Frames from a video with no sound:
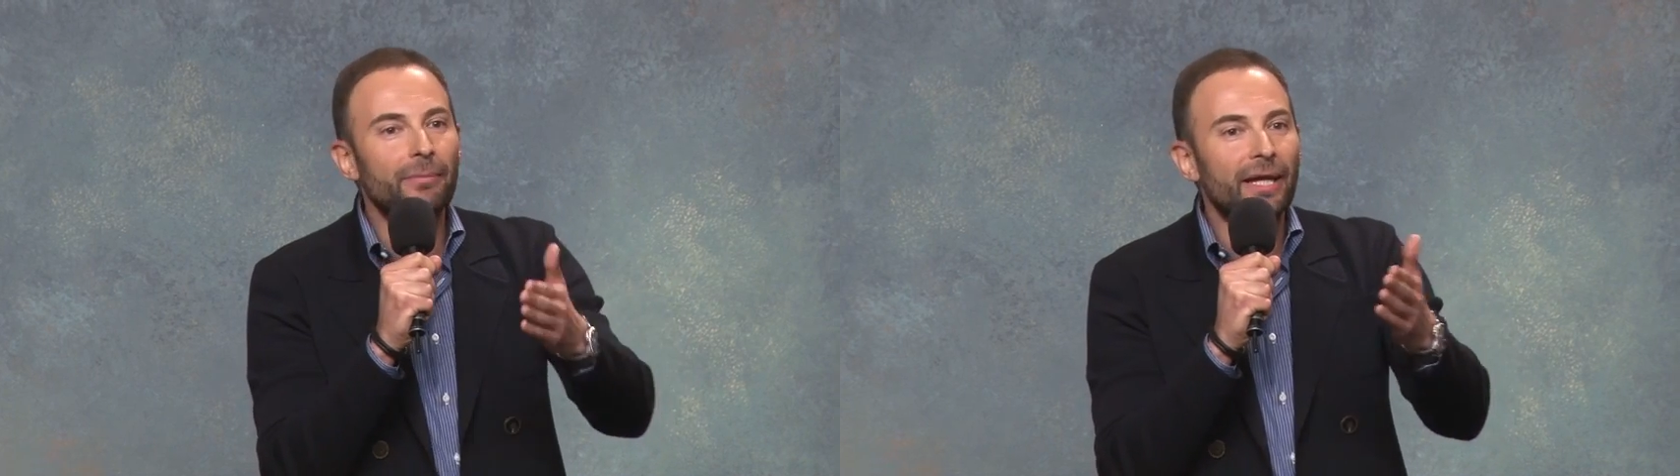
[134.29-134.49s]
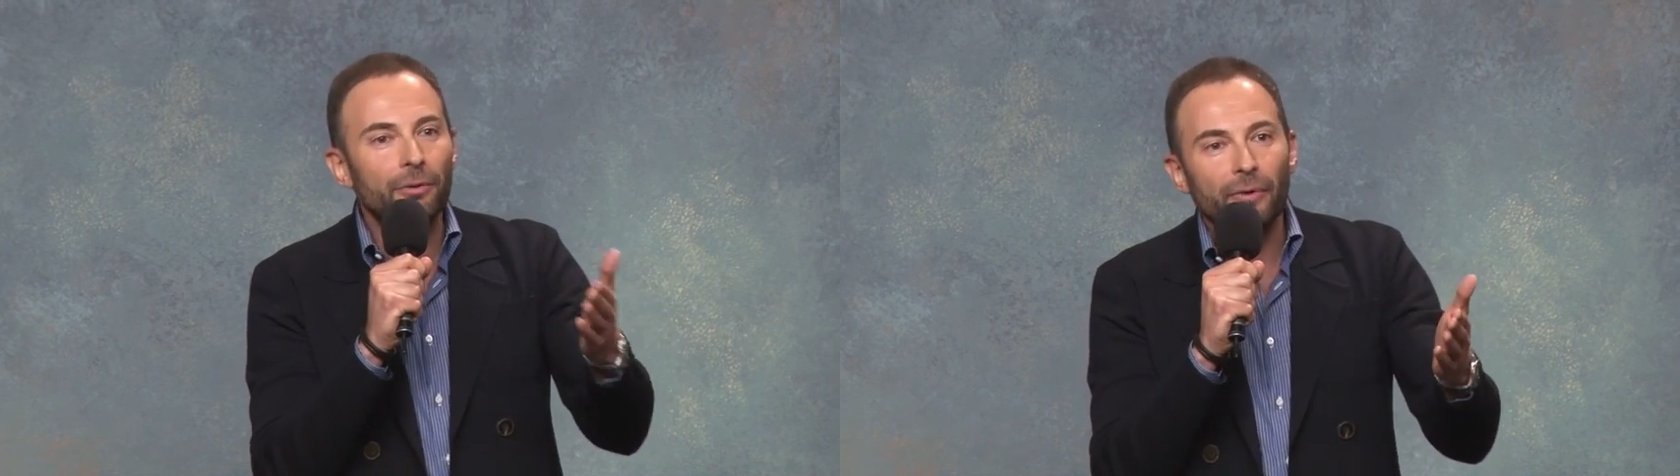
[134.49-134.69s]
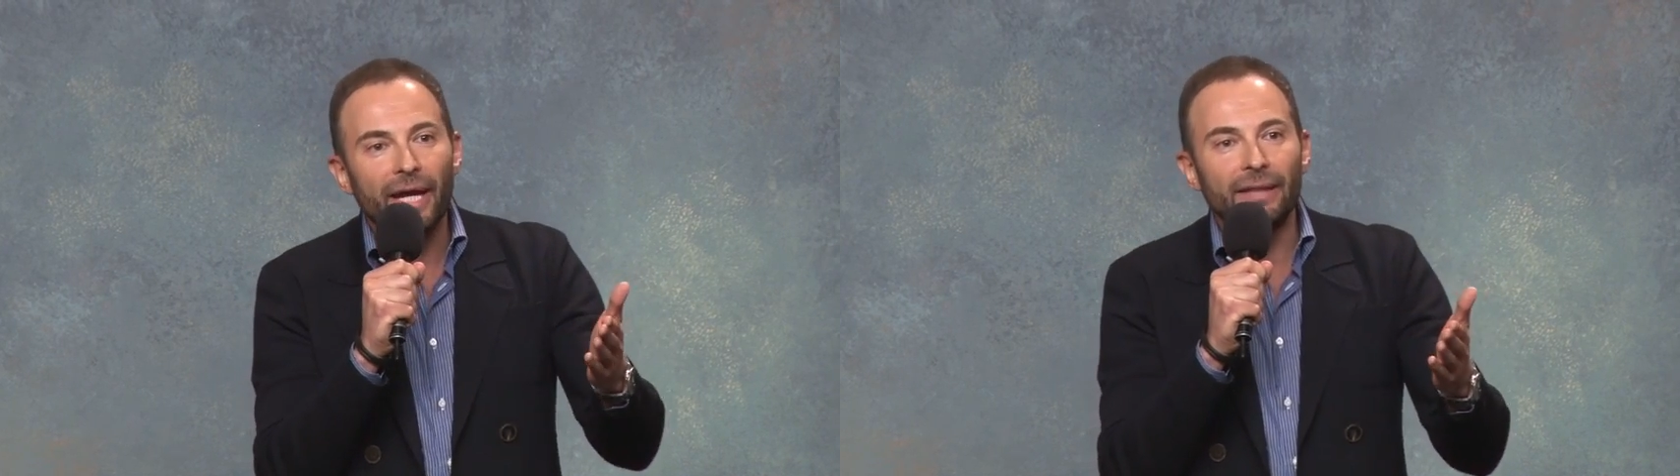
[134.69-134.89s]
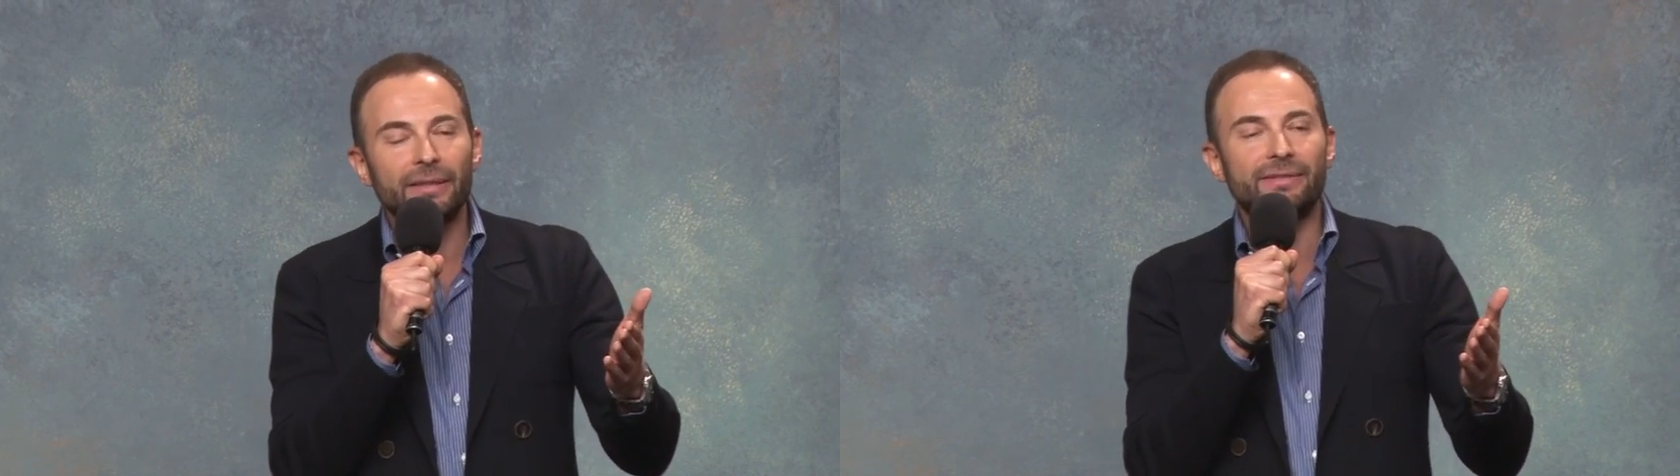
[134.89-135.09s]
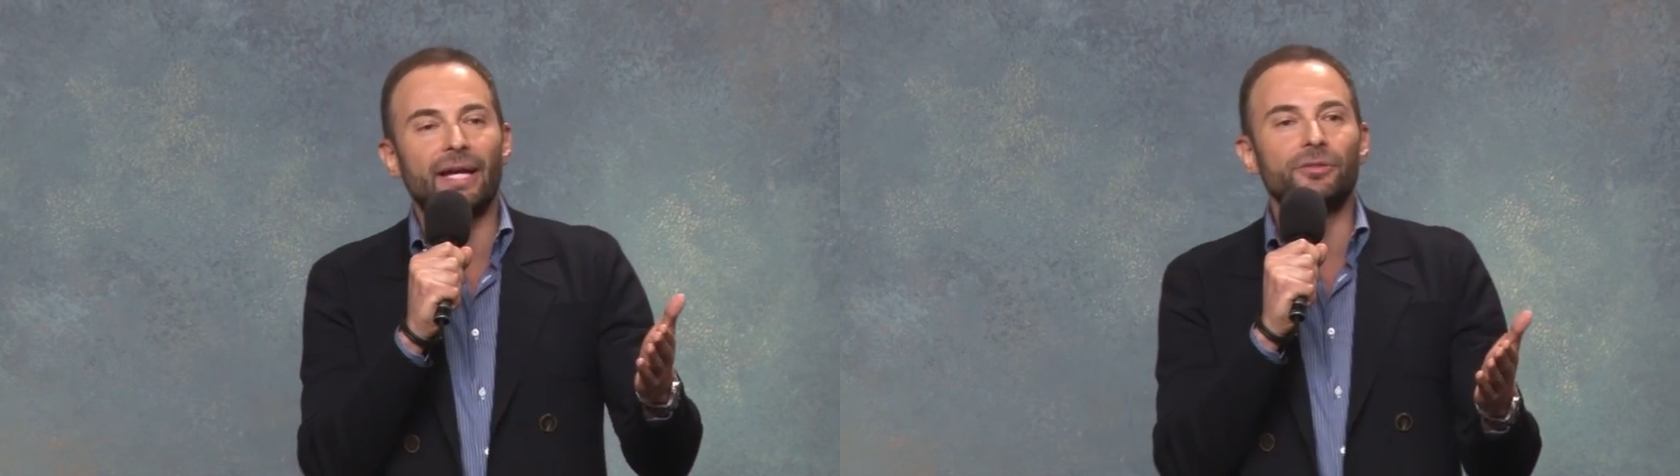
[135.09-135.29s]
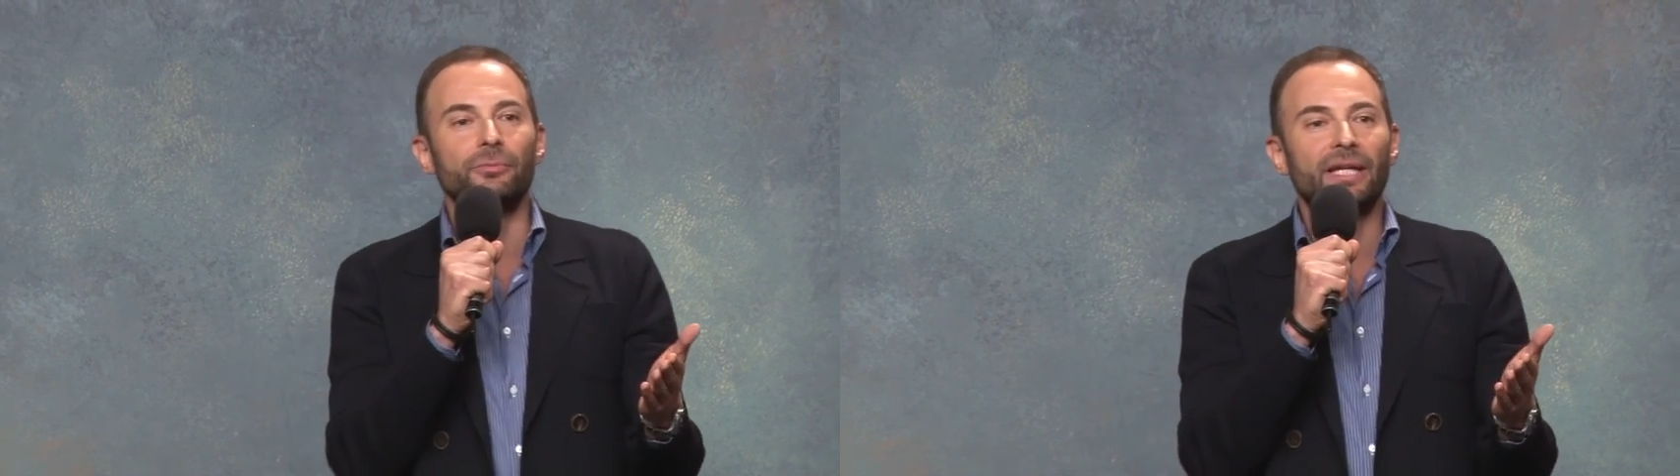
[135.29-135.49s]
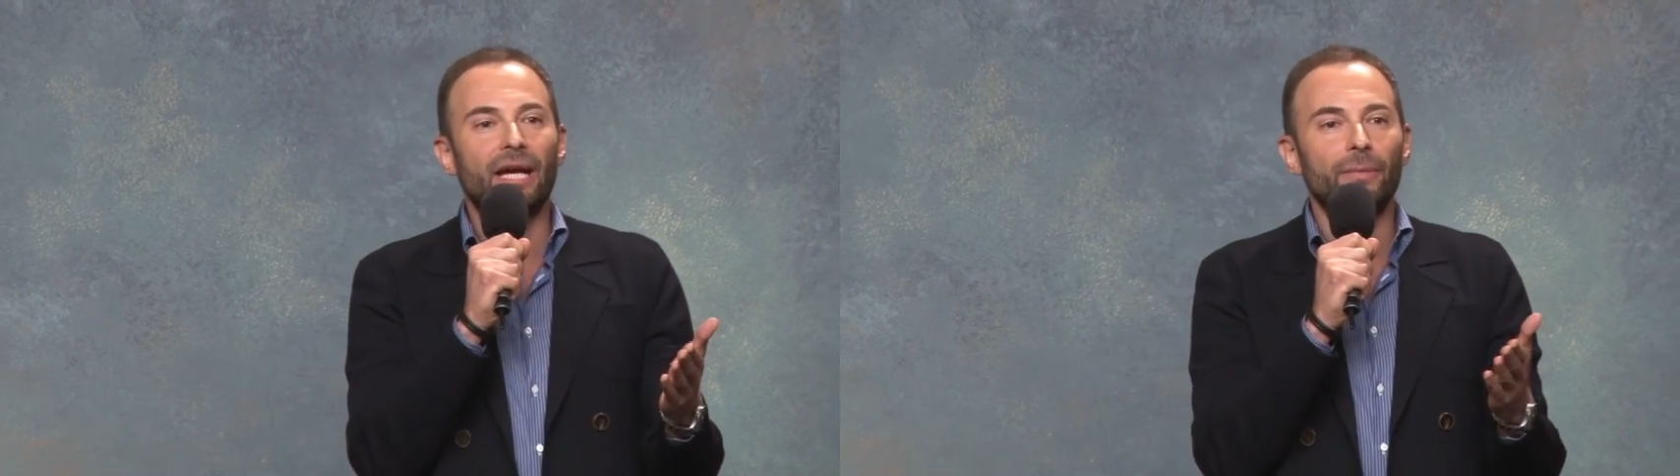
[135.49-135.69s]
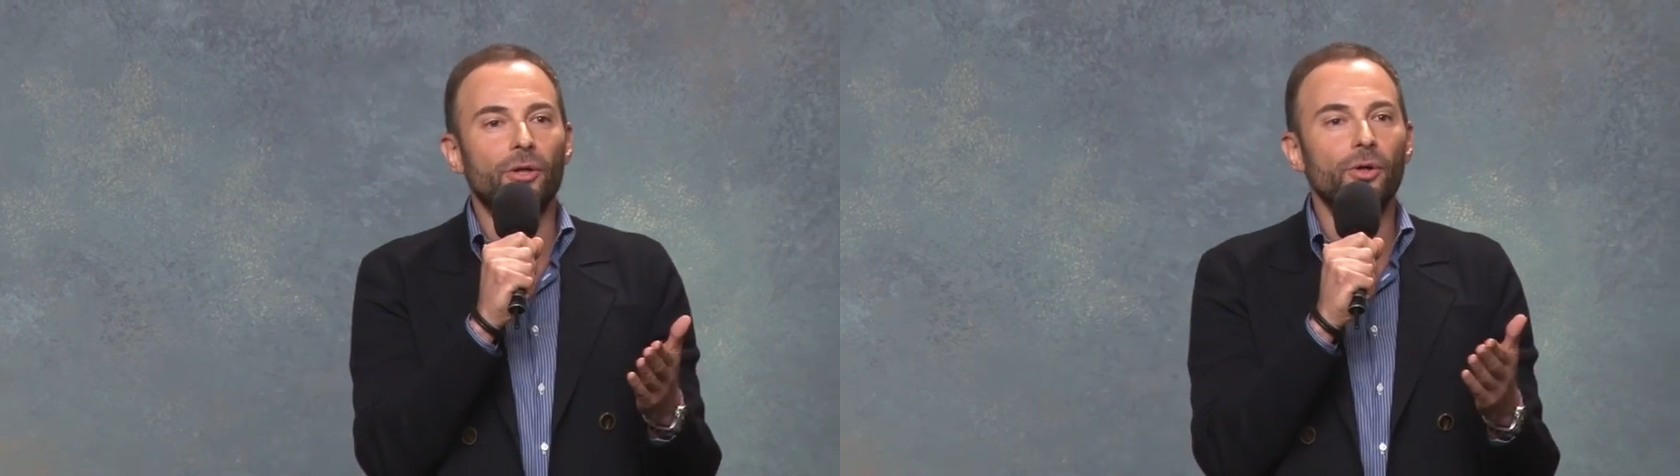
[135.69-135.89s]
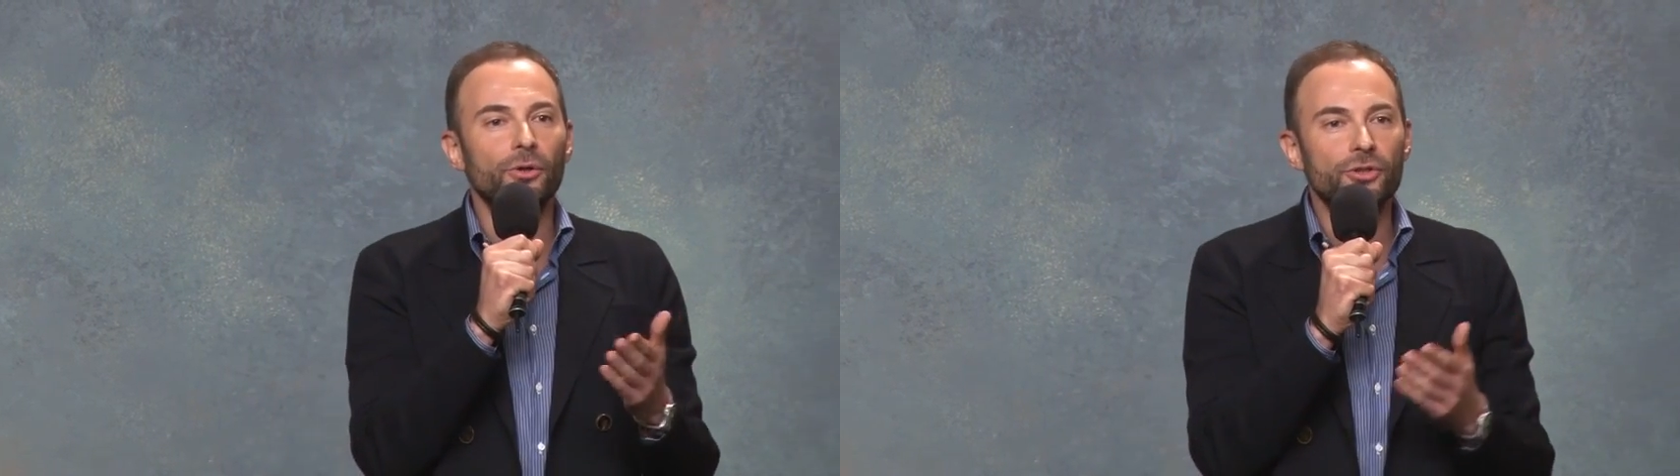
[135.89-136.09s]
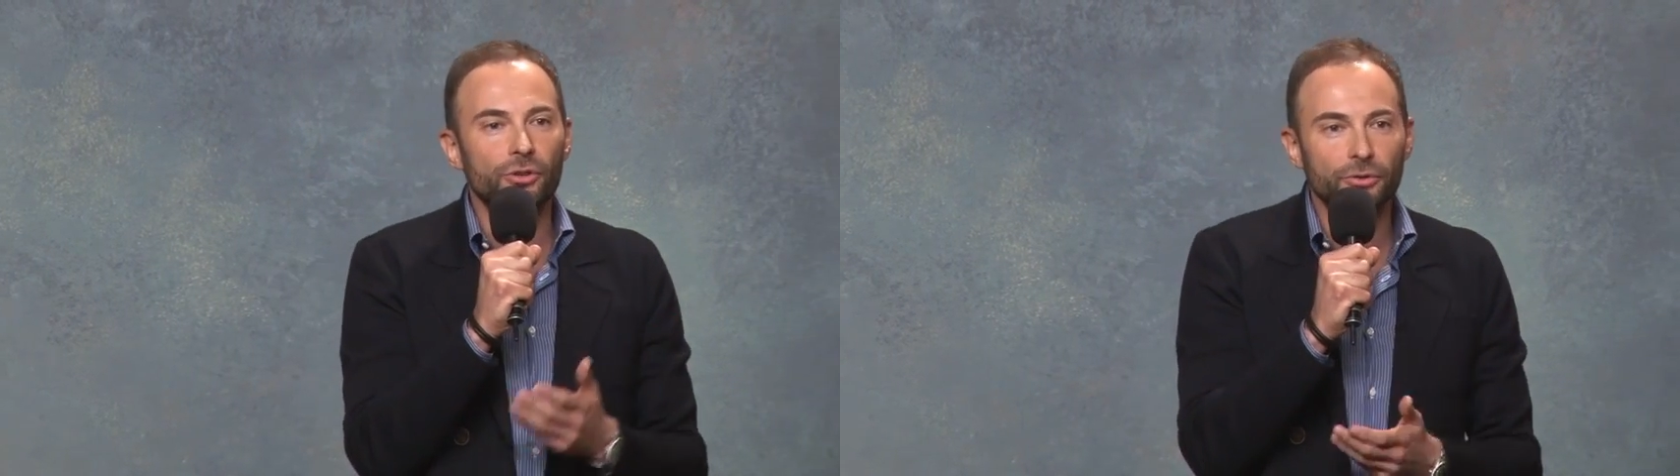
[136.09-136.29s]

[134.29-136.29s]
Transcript: And by the way, I decided to become a coach